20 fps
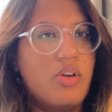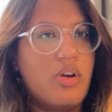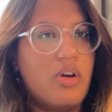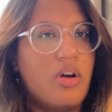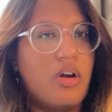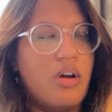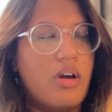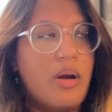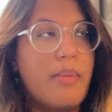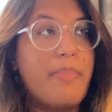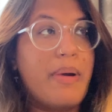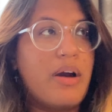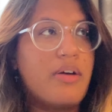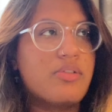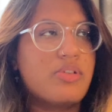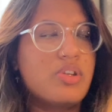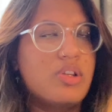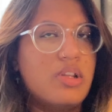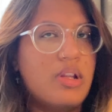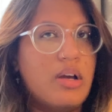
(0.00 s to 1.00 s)
uh,
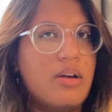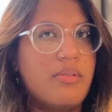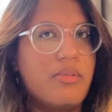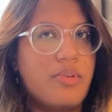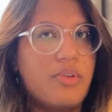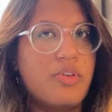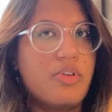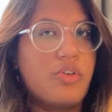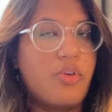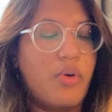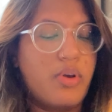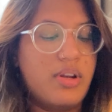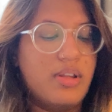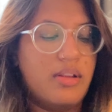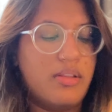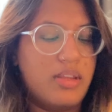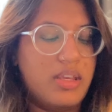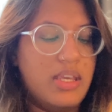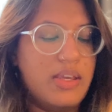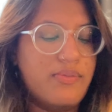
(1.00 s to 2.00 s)
about uh, going to
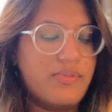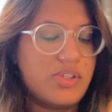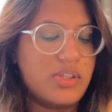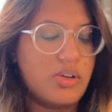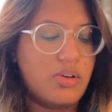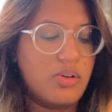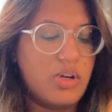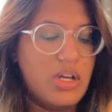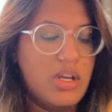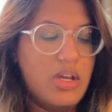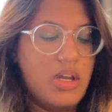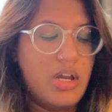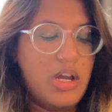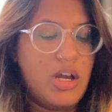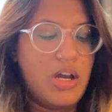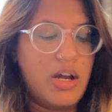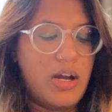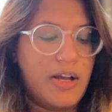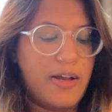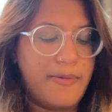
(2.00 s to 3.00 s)
leave. So,
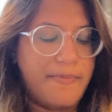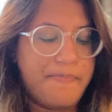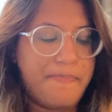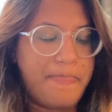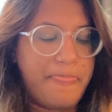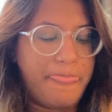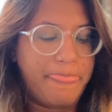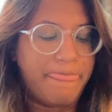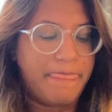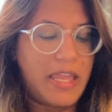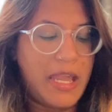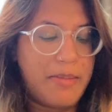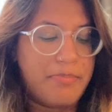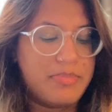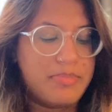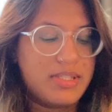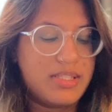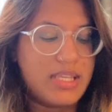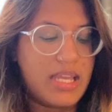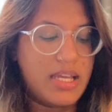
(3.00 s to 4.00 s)
um, I'm
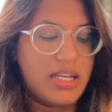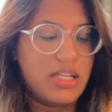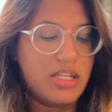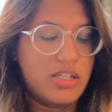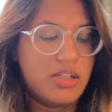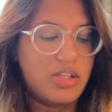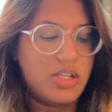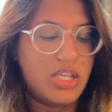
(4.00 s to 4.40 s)
cited.